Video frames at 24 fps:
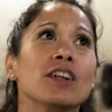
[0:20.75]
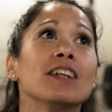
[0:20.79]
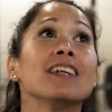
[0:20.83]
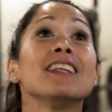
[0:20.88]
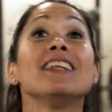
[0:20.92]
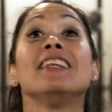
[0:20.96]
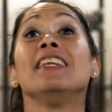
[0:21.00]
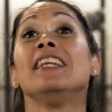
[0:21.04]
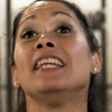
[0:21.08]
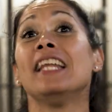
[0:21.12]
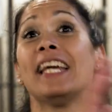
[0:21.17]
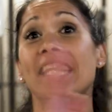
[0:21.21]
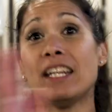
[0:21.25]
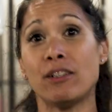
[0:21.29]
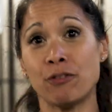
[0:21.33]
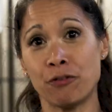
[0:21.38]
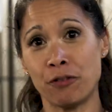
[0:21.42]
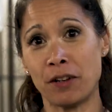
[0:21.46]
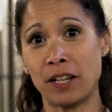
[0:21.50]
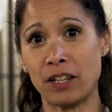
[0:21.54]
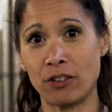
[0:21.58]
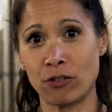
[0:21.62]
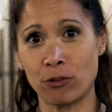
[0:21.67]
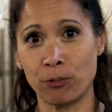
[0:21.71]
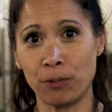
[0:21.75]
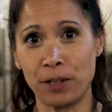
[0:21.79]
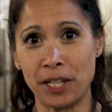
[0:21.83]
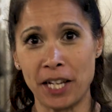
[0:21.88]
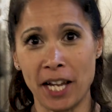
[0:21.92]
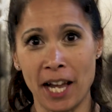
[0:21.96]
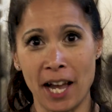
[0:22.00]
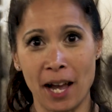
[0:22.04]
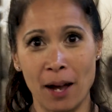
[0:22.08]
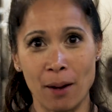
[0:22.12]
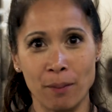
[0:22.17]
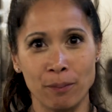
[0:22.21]
late phase
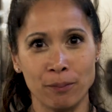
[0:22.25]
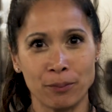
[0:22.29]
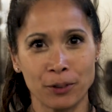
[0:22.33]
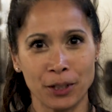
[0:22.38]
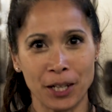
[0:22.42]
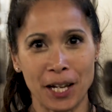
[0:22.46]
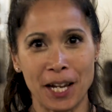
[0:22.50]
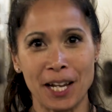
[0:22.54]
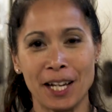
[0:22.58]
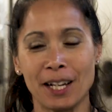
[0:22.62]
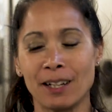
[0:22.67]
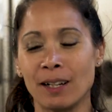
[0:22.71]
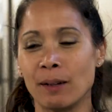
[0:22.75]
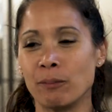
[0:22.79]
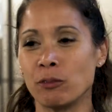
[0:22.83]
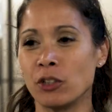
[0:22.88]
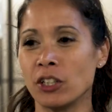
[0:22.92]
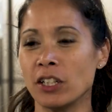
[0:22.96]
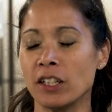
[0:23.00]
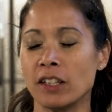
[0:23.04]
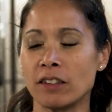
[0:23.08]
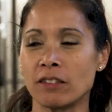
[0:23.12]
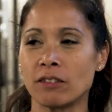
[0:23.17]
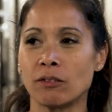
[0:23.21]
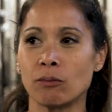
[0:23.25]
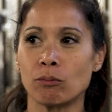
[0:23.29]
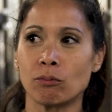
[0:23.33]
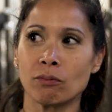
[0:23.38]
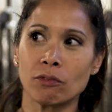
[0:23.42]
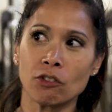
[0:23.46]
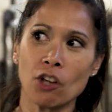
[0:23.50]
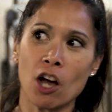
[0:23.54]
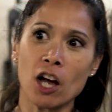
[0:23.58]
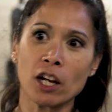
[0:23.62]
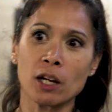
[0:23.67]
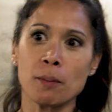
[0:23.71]
rehab, okay? And I'm gonna
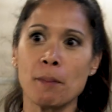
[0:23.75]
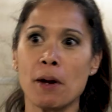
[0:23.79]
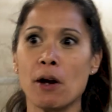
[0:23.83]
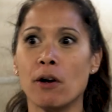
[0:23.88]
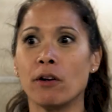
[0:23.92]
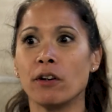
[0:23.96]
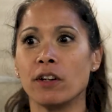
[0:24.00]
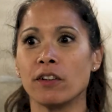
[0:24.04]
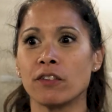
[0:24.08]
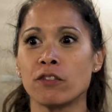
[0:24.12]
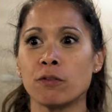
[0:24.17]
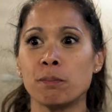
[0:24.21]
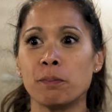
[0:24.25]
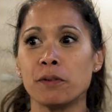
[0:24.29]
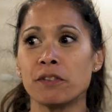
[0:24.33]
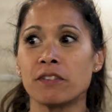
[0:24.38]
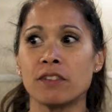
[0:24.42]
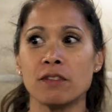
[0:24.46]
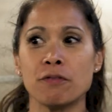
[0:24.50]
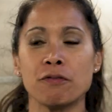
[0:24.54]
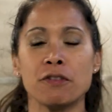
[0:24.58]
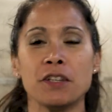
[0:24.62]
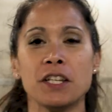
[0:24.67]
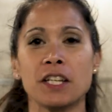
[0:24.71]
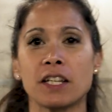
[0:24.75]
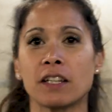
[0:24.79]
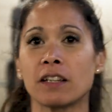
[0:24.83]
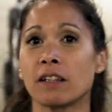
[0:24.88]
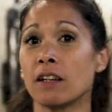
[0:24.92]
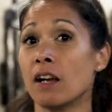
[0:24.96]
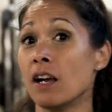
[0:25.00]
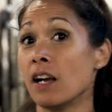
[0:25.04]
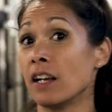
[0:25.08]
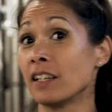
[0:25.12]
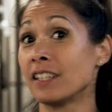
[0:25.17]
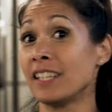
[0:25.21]
talk about a specific
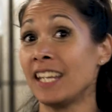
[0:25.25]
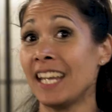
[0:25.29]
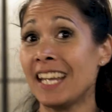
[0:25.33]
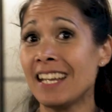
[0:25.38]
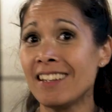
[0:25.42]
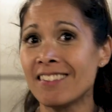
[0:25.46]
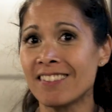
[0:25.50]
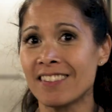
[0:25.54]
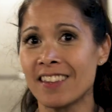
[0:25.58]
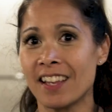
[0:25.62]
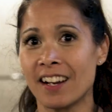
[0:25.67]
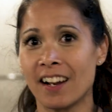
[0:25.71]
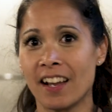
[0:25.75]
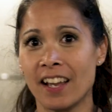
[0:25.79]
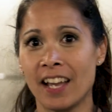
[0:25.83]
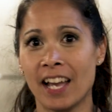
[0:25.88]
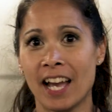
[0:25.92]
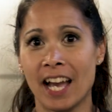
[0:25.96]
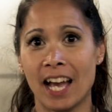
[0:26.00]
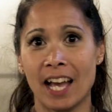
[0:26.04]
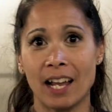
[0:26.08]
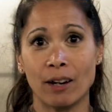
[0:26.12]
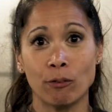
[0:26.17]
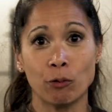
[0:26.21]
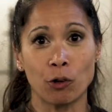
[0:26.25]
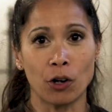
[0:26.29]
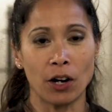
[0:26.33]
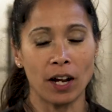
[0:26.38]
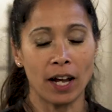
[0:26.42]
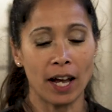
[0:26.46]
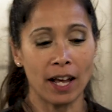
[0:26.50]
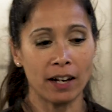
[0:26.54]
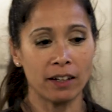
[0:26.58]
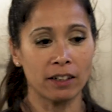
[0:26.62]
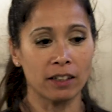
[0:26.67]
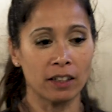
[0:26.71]
case that I had where I
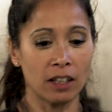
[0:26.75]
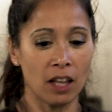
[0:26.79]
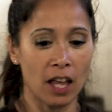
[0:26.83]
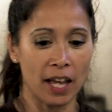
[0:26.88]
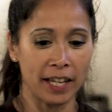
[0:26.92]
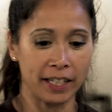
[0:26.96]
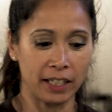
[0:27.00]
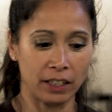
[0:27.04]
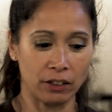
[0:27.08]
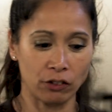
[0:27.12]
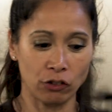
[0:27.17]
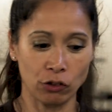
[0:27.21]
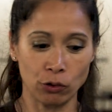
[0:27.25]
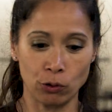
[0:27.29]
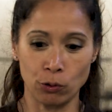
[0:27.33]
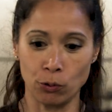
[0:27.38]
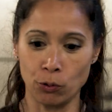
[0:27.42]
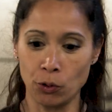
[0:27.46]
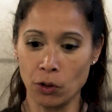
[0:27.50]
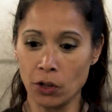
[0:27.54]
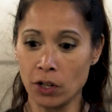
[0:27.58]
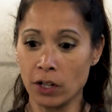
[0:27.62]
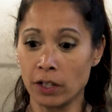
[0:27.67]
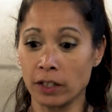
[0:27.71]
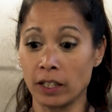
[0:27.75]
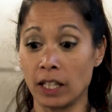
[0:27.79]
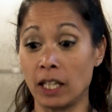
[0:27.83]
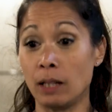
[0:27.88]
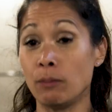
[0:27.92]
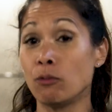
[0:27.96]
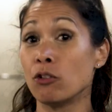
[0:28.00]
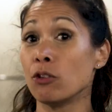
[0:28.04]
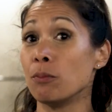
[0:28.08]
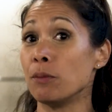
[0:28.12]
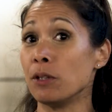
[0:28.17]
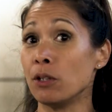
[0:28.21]
had a client who
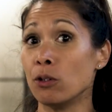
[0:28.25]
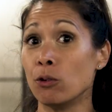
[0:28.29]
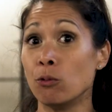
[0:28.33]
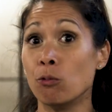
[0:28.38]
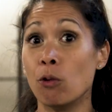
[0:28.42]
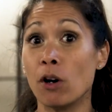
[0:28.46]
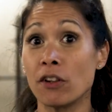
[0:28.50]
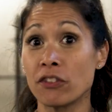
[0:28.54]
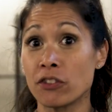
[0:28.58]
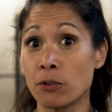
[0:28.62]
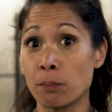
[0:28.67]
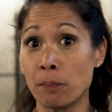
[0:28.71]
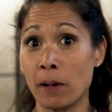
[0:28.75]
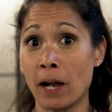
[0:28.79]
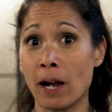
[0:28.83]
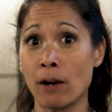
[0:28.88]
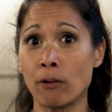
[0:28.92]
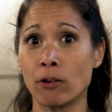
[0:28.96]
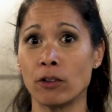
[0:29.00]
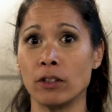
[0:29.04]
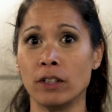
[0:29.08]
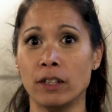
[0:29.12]
came to me who was a power